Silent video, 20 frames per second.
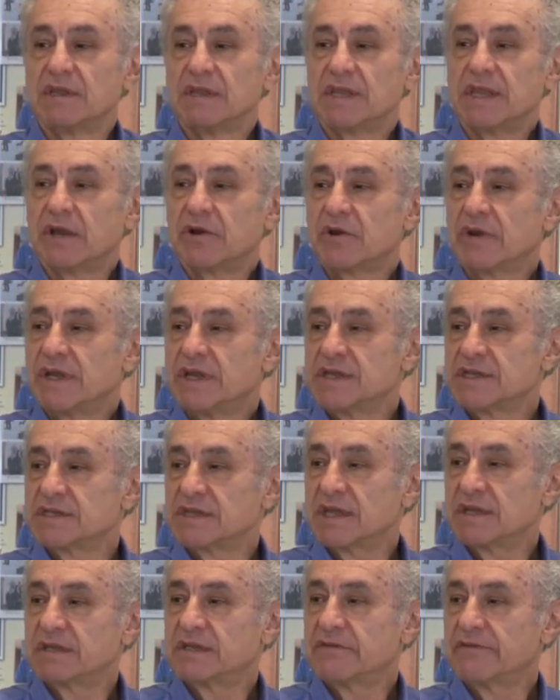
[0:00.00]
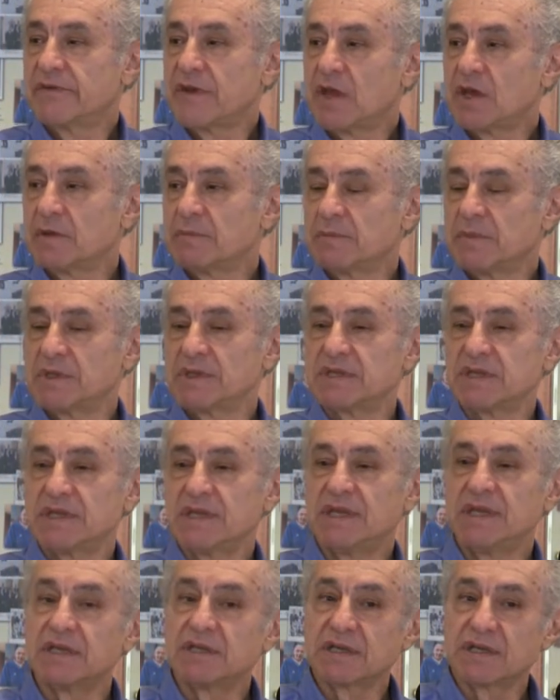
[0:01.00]
There is a development
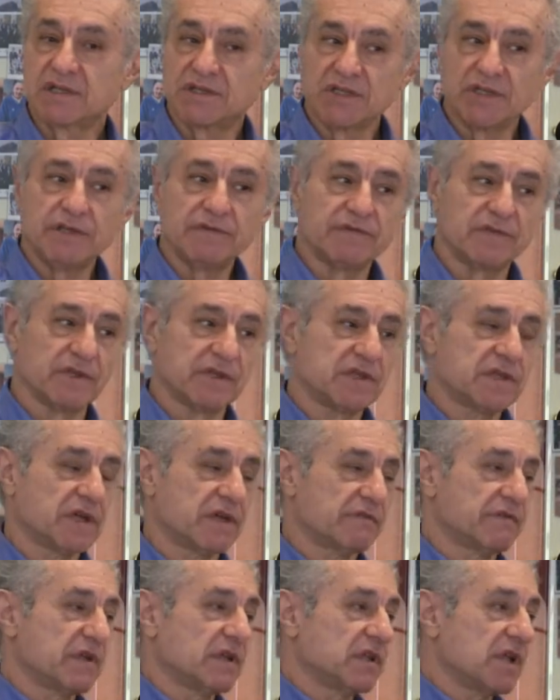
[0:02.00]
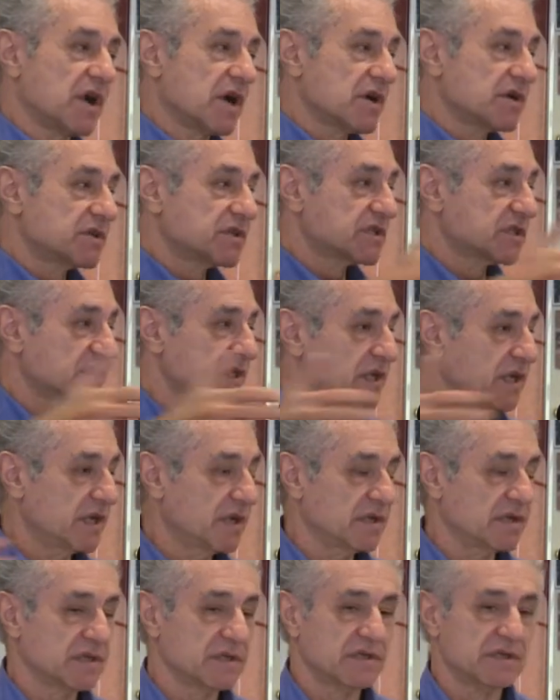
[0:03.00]
in Cleveland of a
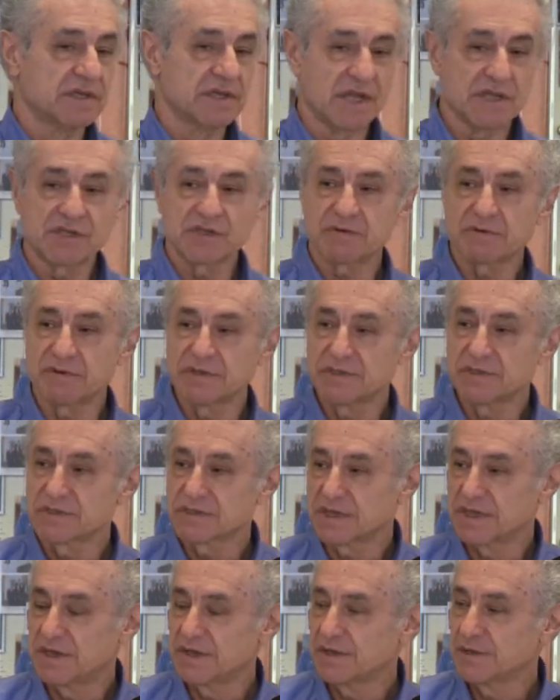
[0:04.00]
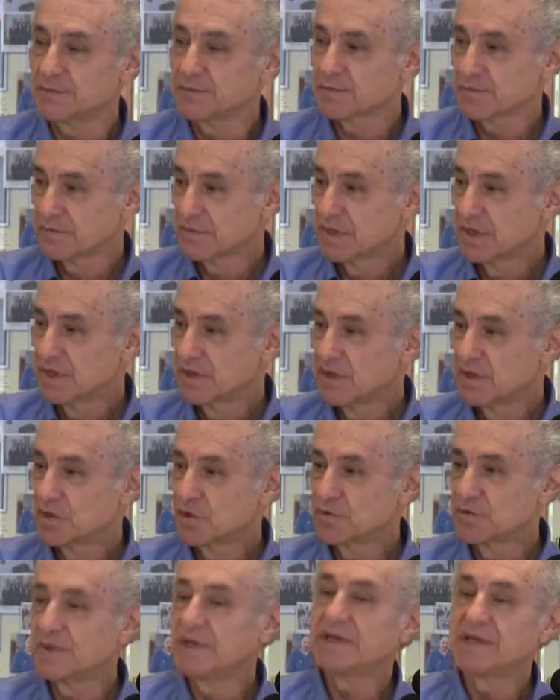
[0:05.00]
large-scale, industrial-scale
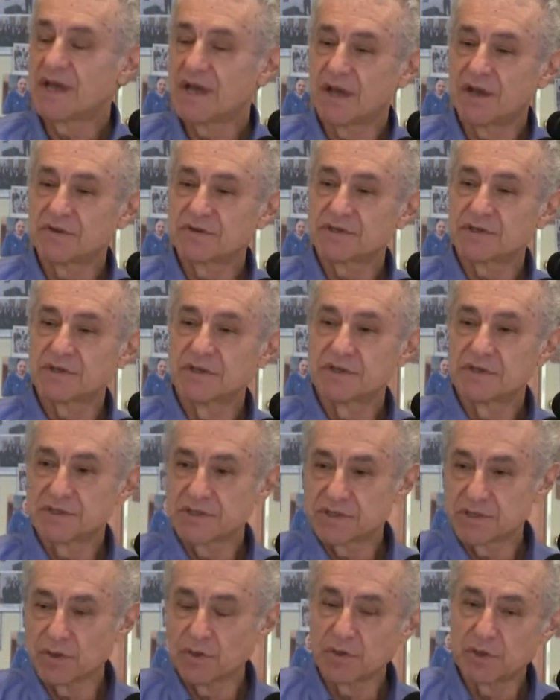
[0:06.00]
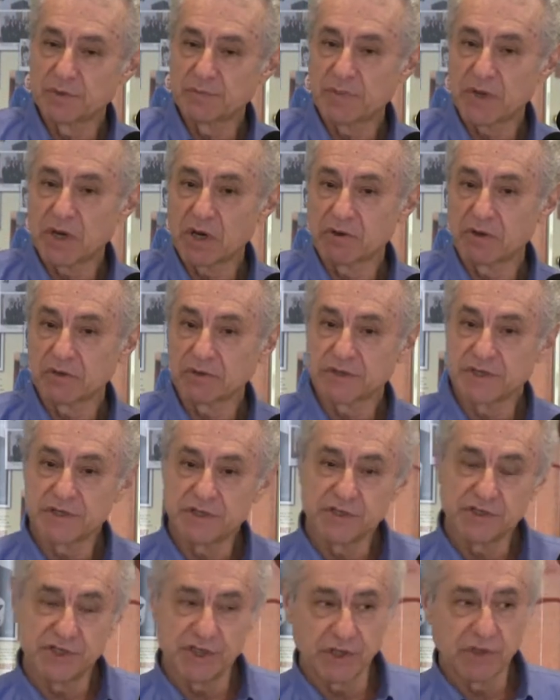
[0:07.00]
greenhouse, solar-powered,
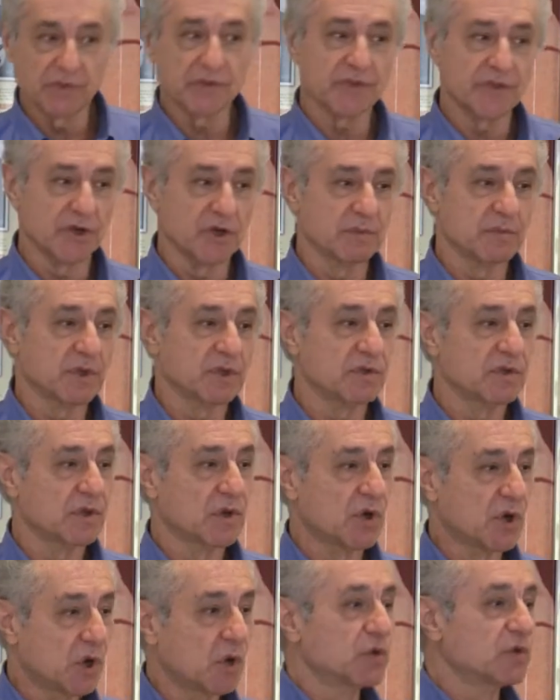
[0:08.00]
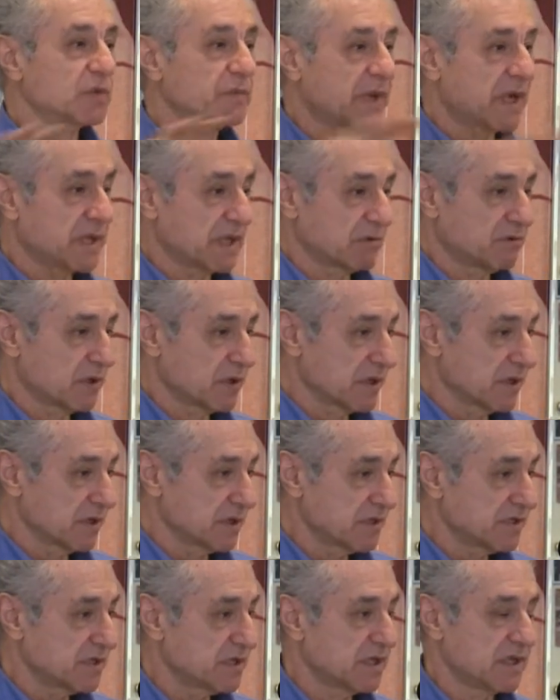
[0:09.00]
geothermal, owned by the
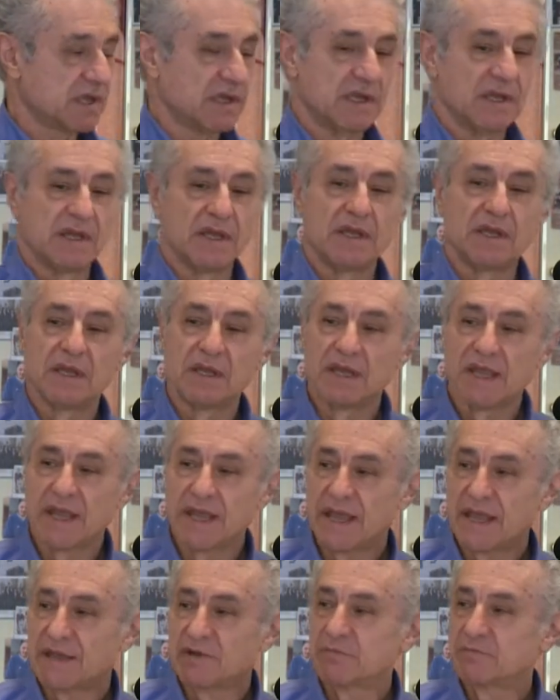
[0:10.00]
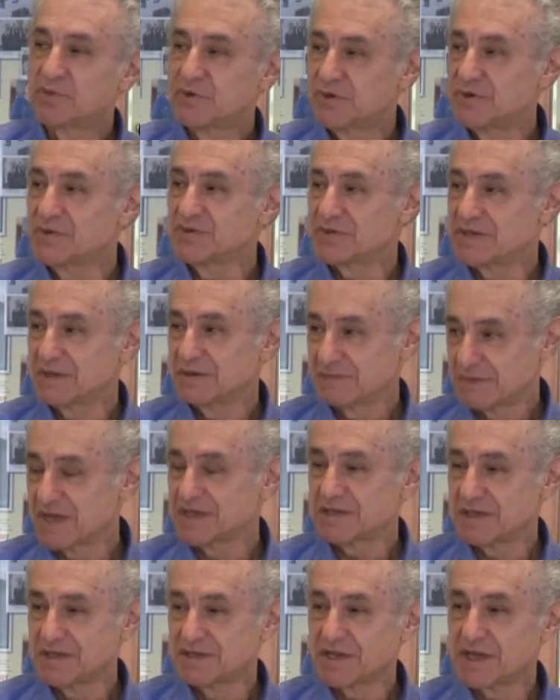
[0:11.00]
workers, and producing, when I
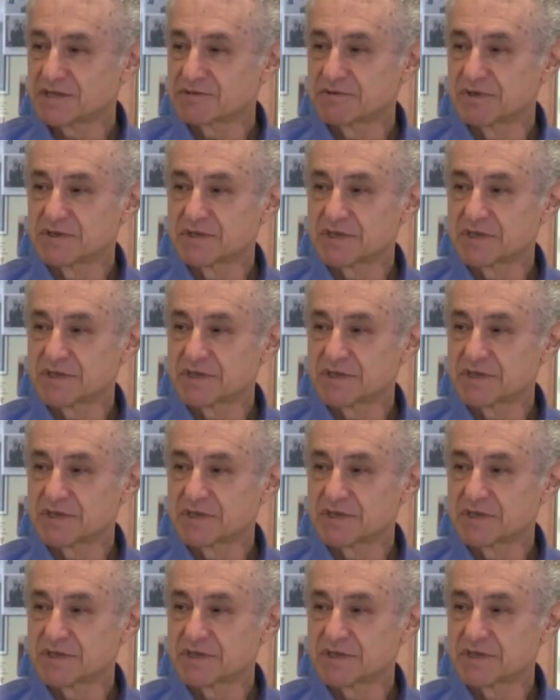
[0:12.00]
say industrial